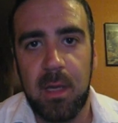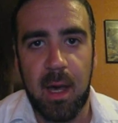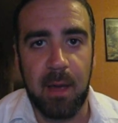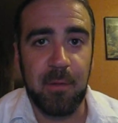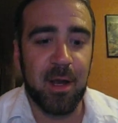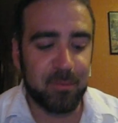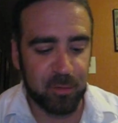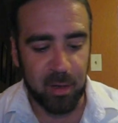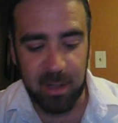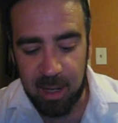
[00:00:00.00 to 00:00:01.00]
Hi, my name is
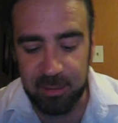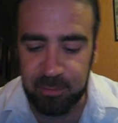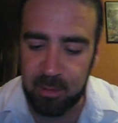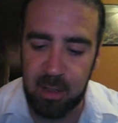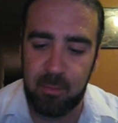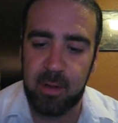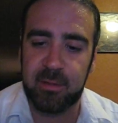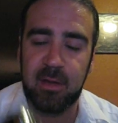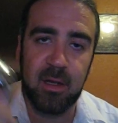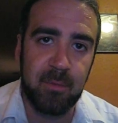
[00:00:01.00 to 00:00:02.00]
Greg Izor. I want to
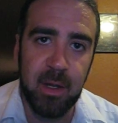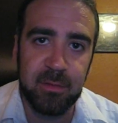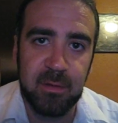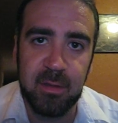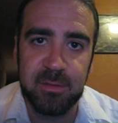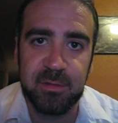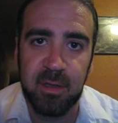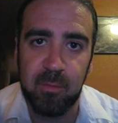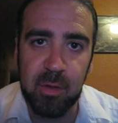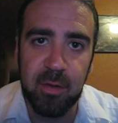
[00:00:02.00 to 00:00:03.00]
talk about this
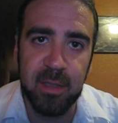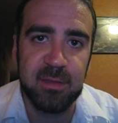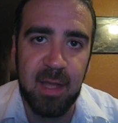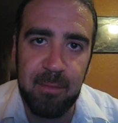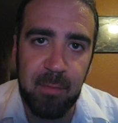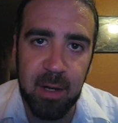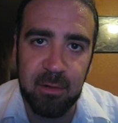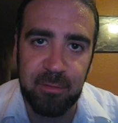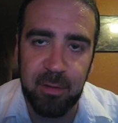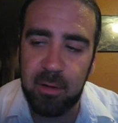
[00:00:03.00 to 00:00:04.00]
BluexLab
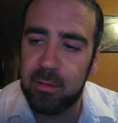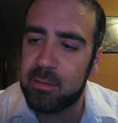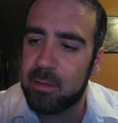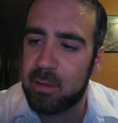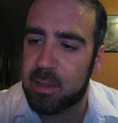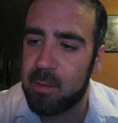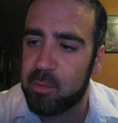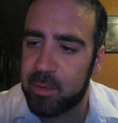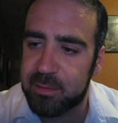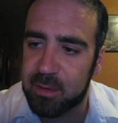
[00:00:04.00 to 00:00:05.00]
microphone. A couple
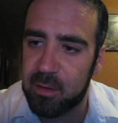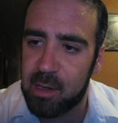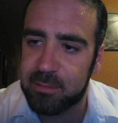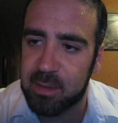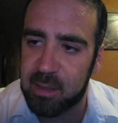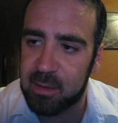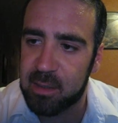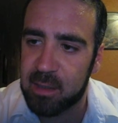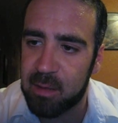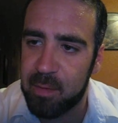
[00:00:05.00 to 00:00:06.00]
weeks ago, I was in Italy
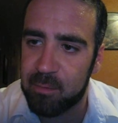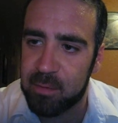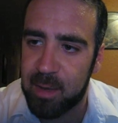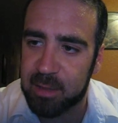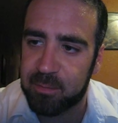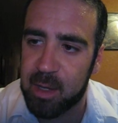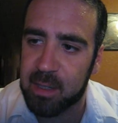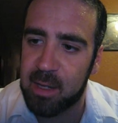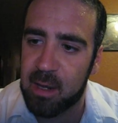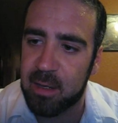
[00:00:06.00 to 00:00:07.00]
and I met with Max
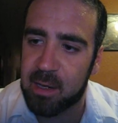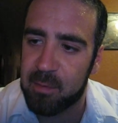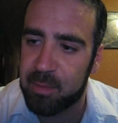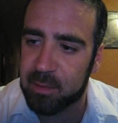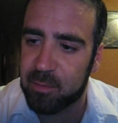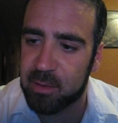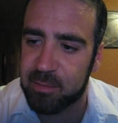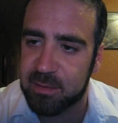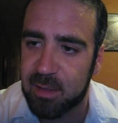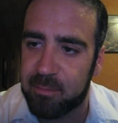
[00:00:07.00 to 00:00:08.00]
Manganelli and I picked one of
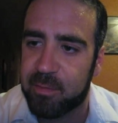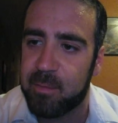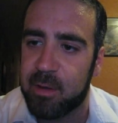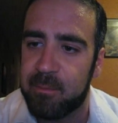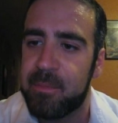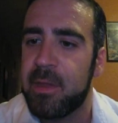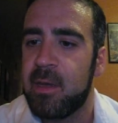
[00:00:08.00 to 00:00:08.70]
these up from him.